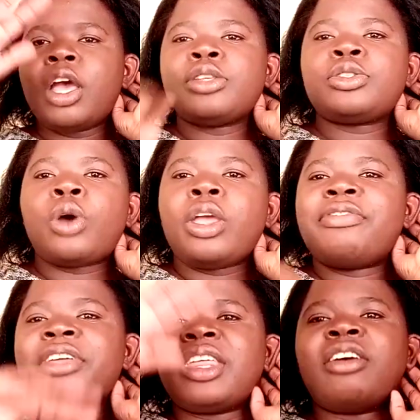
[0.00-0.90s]
So
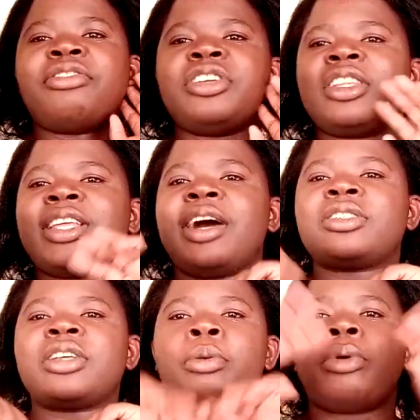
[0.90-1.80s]
if I think of anything
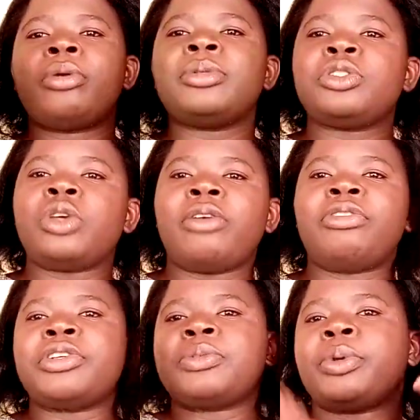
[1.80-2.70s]
else, I'll probably do
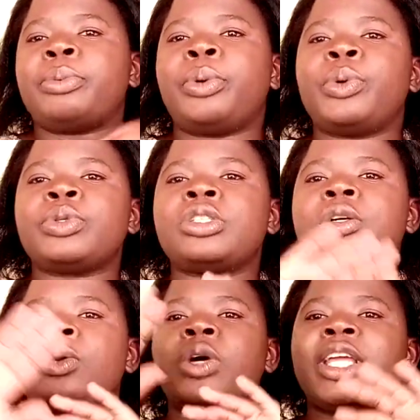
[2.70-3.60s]
a Facebook post
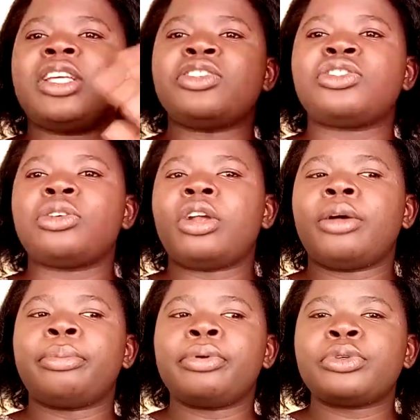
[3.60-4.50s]
or an
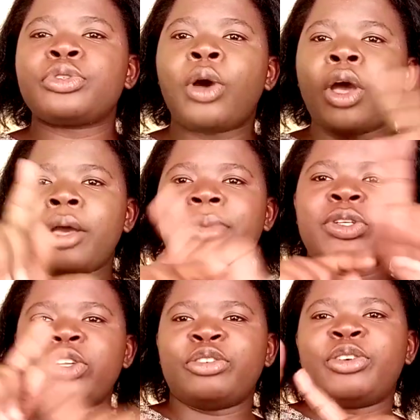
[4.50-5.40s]
Instagram post. So make
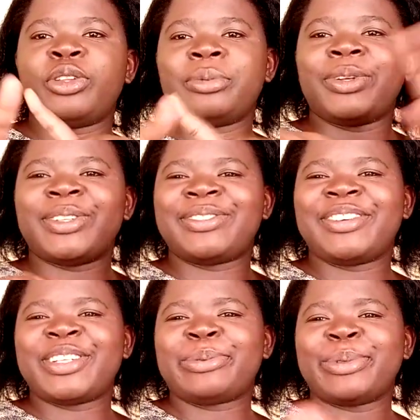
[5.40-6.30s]
sure you follow me on
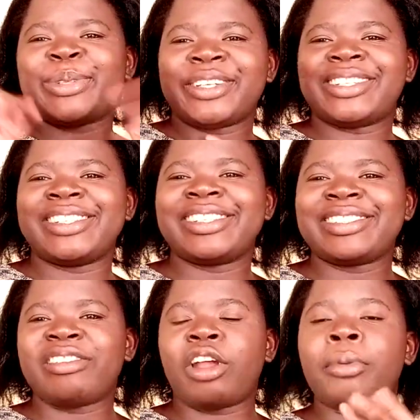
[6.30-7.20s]
Facebook and on
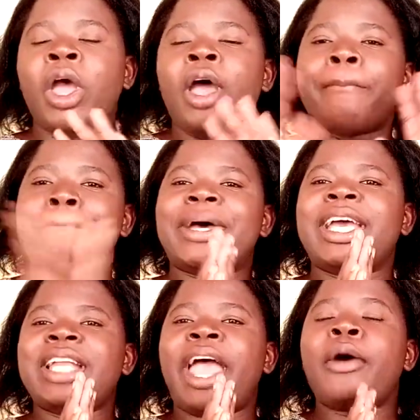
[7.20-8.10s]
Instagram.
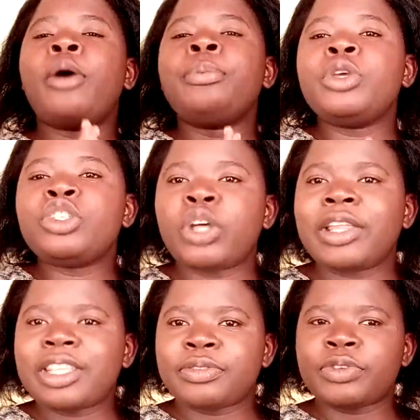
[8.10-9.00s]
But I hope you
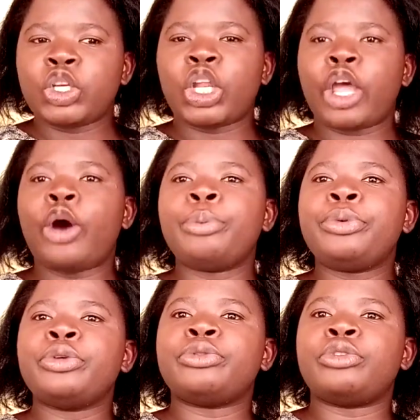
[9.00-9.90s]
enjoyed this video and I hope
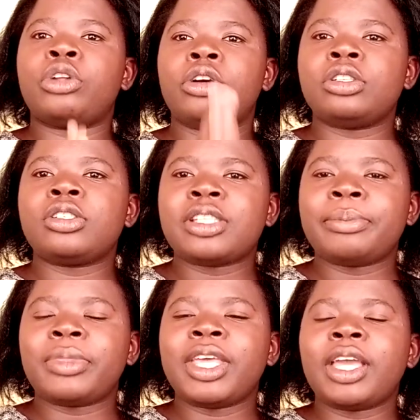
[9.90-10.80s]
you've learned
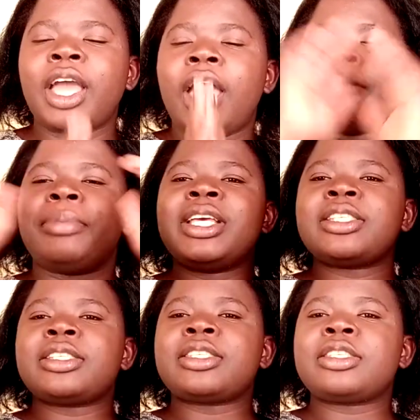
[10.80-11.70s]
something.
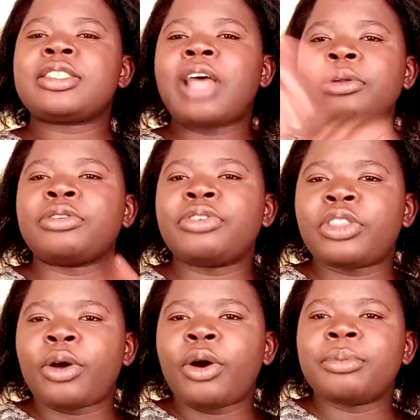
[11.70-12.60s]
Please sound off in
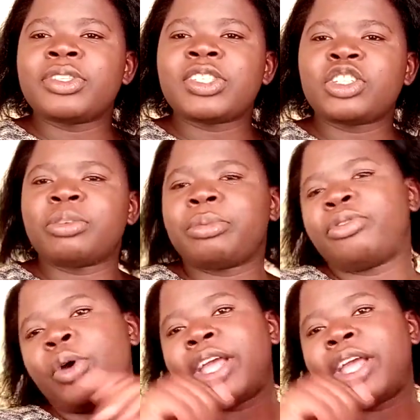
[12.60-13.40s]
the comment section before.